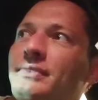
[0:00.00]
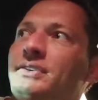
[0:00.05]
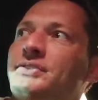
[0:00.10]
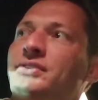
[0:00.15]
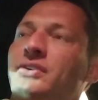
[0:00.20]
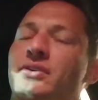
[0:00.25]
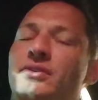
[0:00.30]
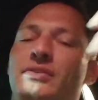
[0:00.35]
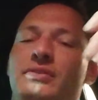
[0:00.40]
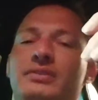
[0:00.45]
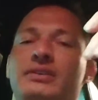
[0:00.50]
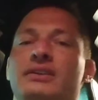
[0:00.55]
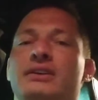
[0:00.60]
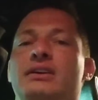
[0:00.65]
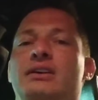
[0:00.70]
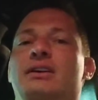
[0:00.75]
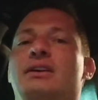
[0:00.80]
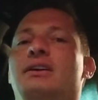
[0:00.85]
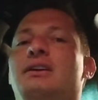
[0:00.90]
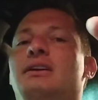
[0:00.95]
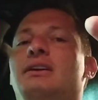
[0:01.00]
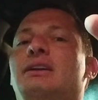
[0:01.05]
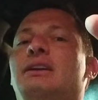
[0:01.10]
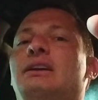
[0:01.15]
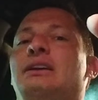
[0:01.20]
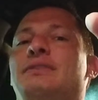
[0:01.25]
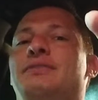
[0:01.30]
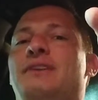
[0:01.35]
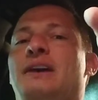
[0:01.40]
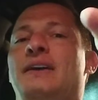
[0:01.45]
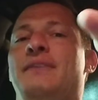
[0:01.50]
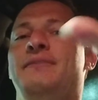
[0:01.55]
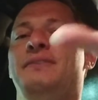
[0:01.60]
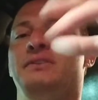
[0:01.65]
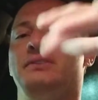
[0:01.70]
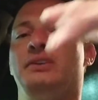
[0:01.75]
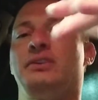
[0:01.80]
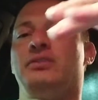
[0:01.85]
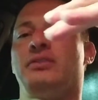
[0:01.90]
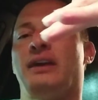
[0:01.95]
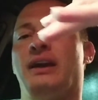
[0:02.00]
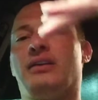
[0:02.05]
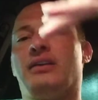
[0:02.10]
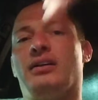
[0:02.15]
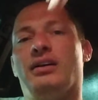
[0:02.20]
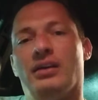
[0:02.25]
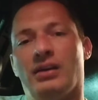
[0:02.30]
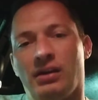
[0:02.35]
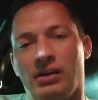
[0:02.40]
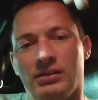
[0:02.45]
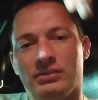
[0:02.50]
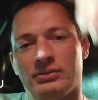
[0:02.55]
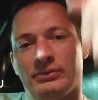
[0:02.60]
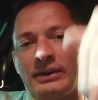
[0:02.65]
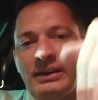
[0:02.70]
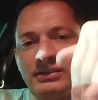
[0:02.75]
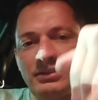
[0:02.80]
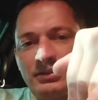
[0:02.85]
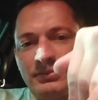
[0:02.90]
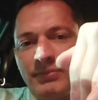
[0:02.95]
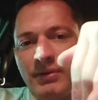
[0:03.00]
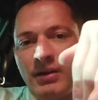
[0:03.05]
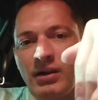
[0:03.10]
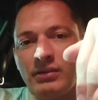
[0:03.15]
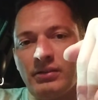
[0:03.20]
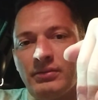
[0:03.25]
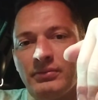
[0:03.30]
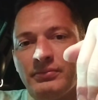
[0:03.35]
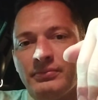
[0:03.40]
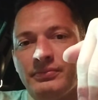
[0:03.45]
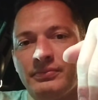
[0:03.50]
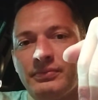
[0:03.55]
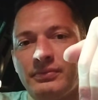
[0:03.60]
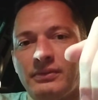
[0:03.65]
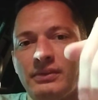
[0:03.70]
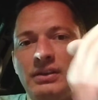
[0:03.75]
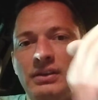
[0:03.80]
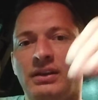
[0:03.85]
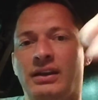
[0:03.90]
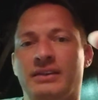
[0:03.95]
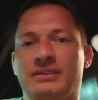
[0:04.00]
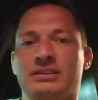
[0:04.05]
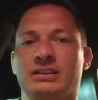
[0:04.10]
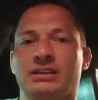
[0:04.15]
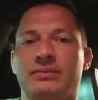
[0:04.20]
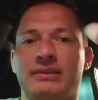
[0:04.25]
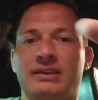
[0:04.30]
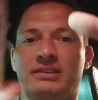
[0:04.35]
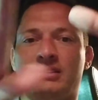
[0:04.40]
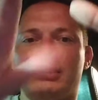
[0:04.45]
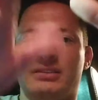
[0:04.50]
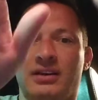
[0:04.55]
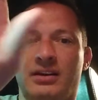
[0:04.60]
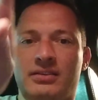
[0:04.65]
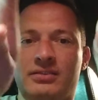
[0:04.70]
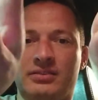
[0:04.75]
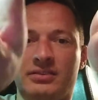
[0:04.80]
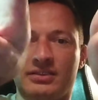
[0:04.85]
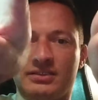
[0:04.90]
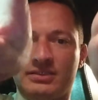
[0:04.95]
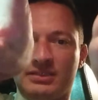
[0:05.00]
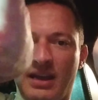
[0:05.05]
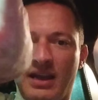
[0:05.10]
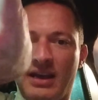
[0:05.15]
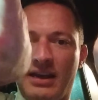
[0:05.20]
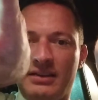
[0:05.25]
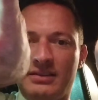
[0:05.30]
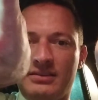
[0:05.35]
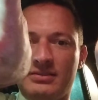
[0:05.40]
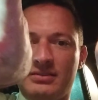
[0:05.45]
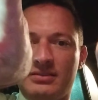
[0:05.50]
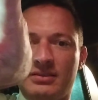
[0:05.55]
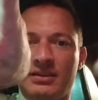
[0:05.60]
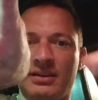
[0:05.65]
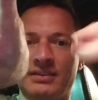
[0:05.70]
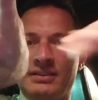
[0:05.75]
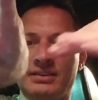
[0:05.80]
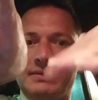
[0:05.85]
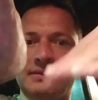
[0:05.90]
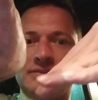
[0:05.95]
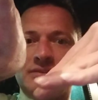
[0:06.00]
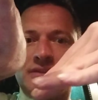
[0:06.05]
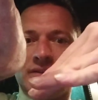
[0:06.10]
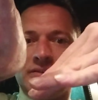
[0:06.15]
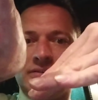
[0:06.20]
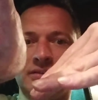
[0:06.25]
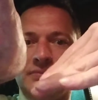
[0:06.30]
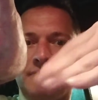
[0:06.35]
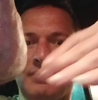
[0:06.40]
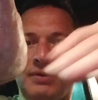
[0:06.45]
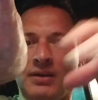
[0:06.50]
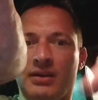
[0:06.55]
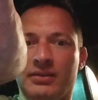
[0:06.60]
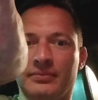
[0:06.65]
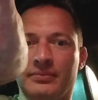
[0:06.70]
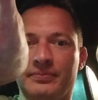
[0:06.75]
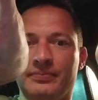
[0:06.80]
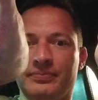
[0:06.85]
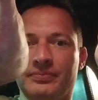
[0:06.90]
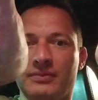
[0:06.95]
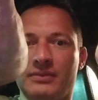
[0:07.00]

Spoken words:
So if I fill the crack all the way to the bottom, it's going to be stuck to the sides and it's going to be stuck to the bottom,